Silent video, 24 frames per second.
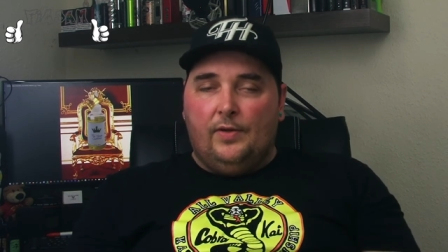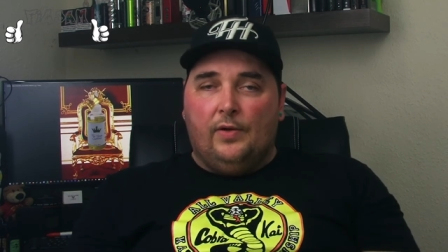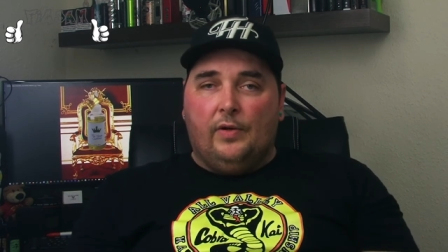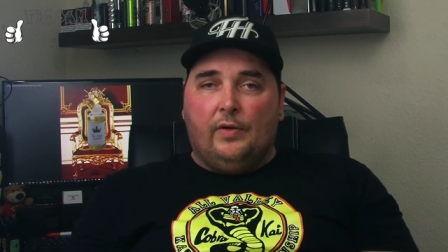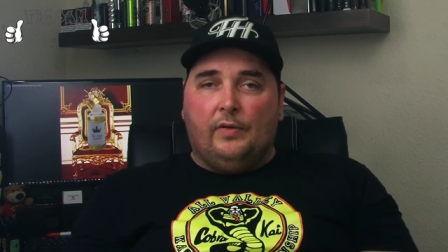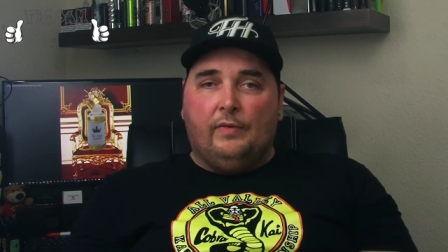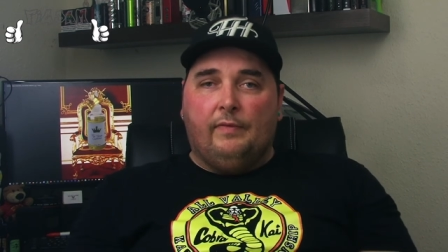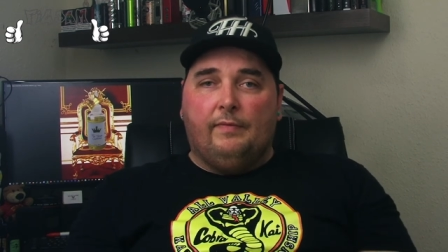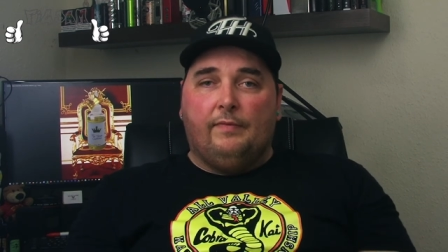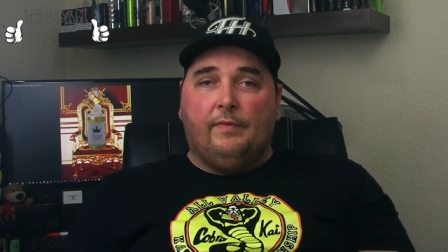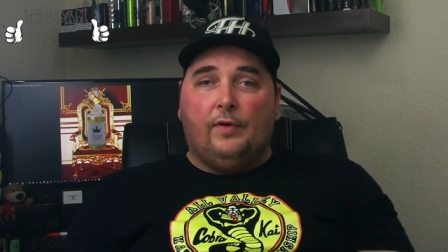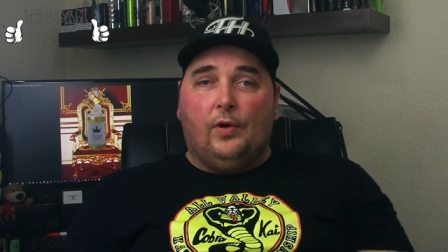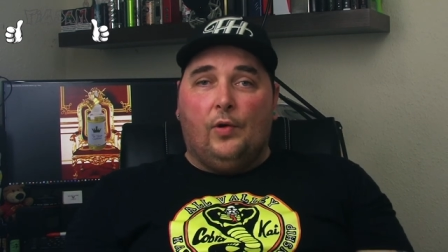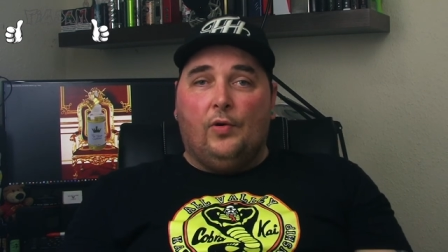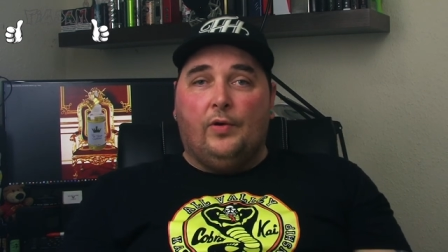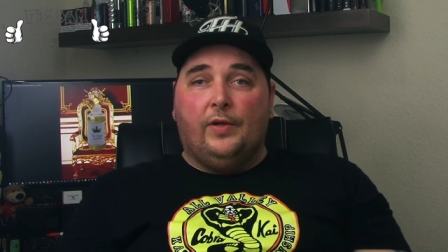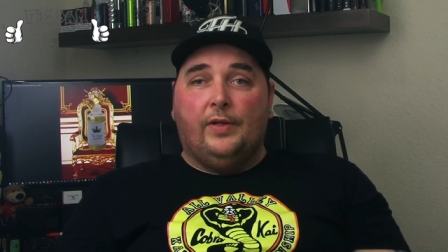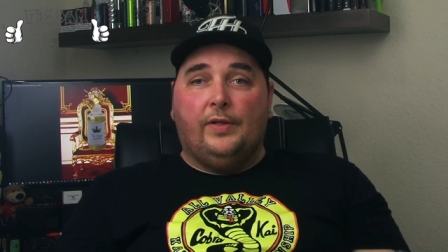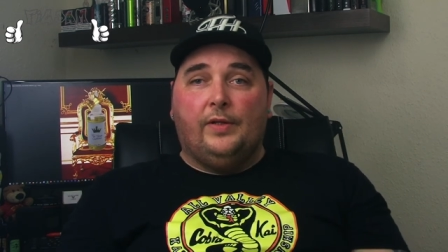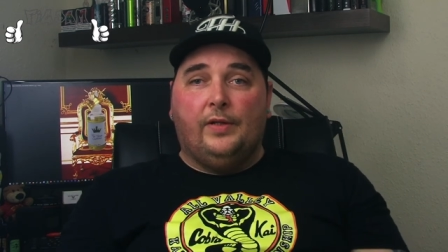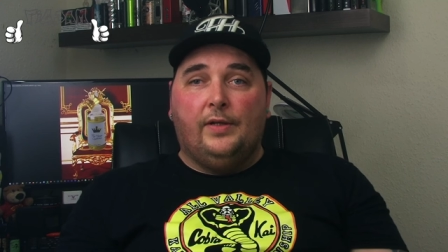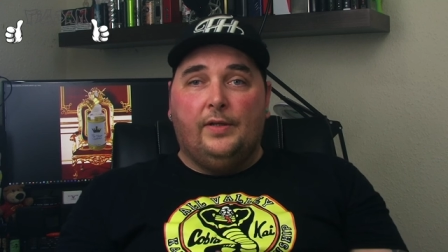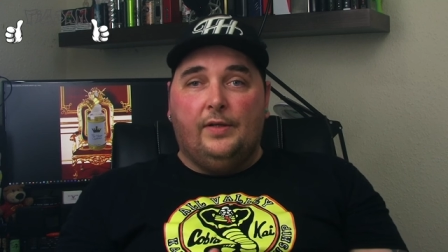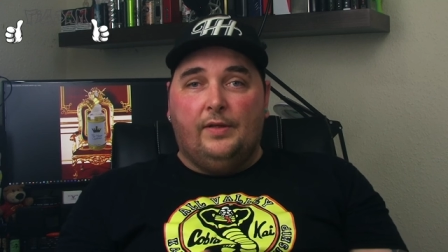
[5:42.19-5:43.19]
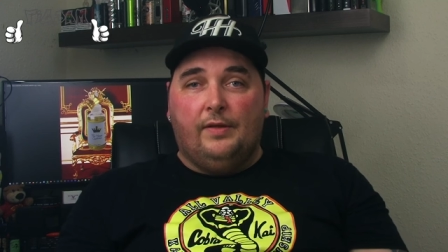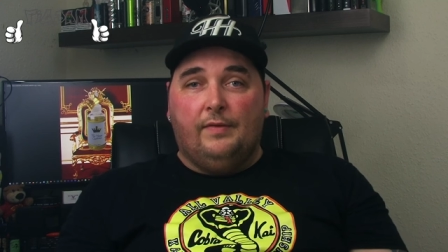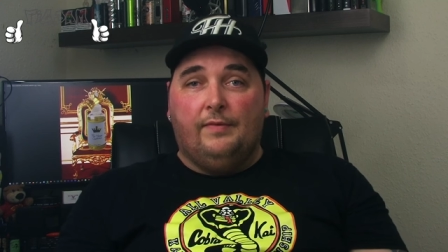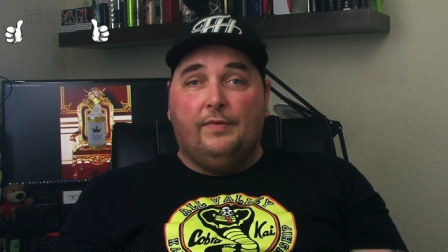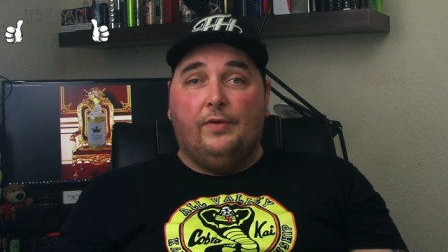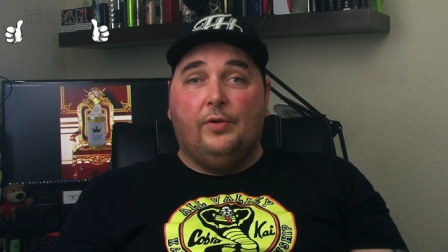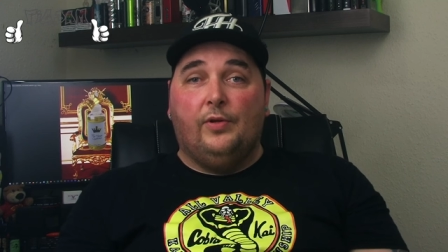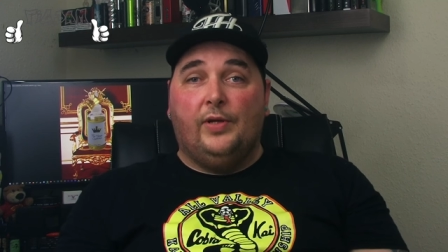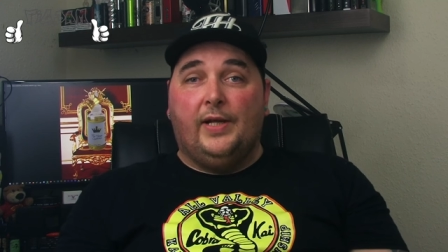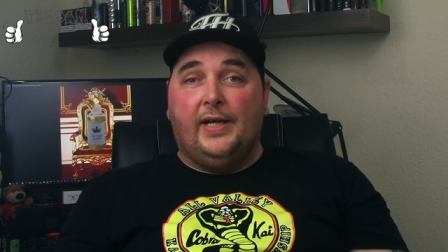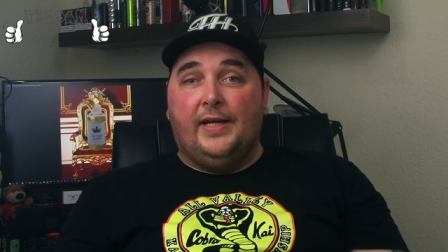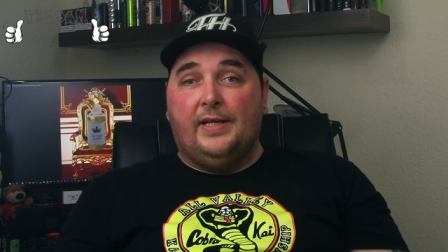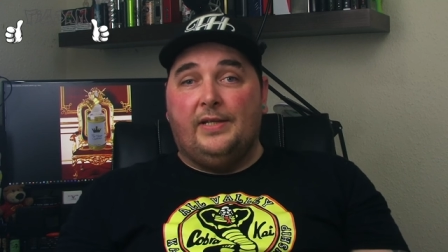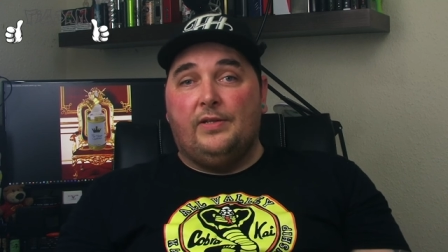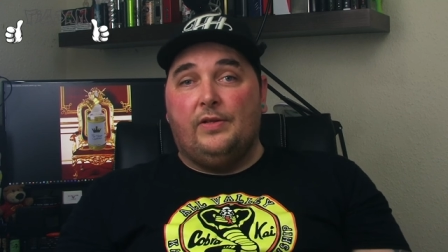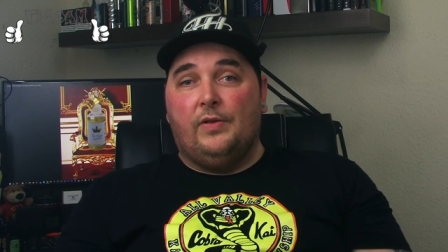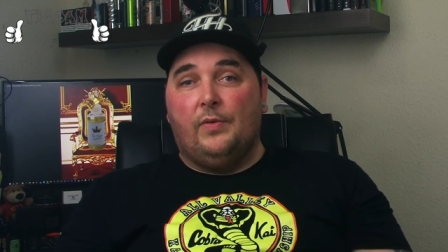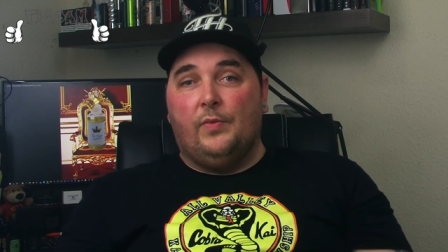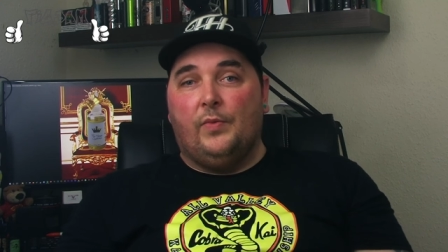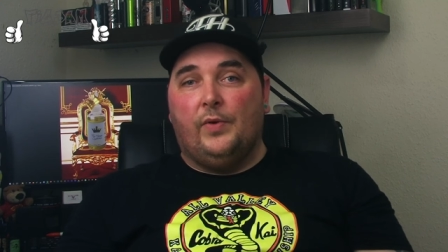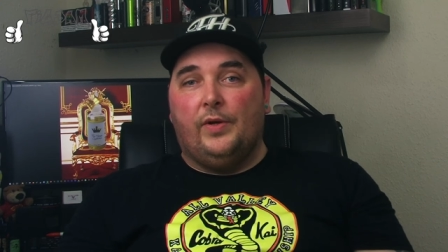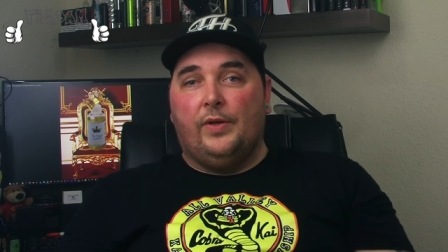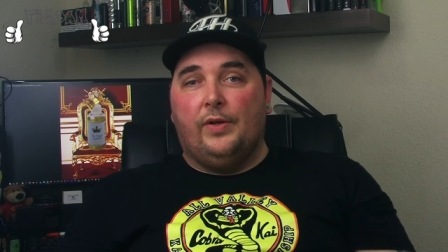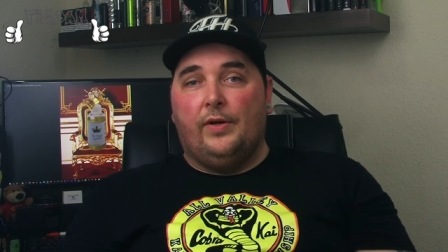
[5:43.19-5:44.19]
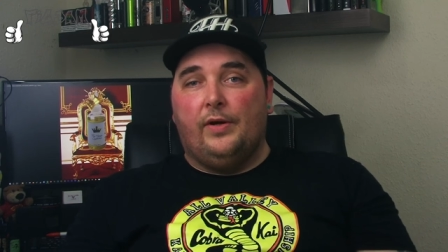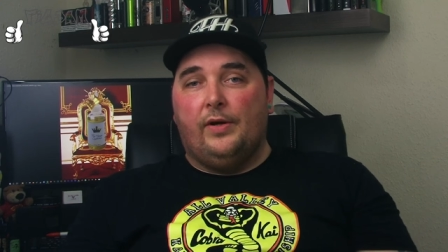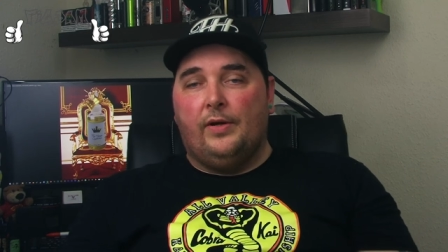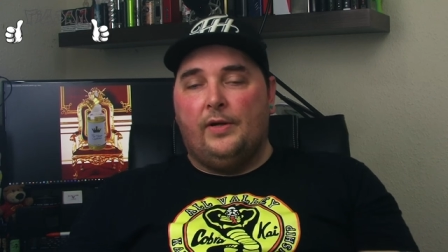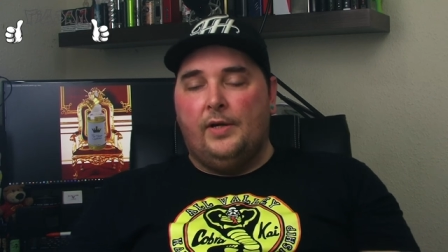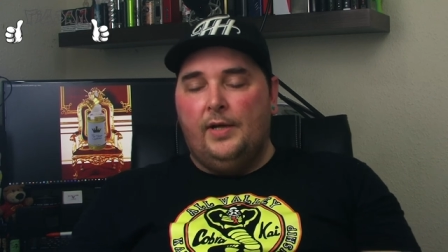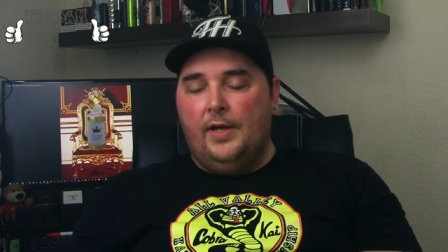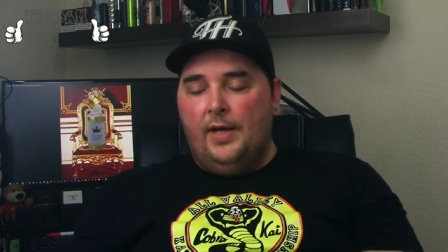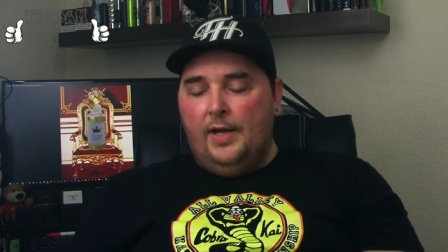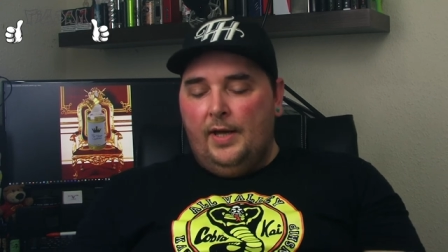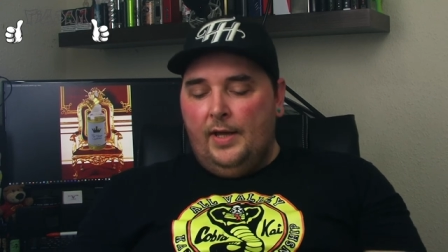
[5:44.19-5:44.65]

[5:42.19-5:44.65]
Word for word: on vlogging the few days that we're there.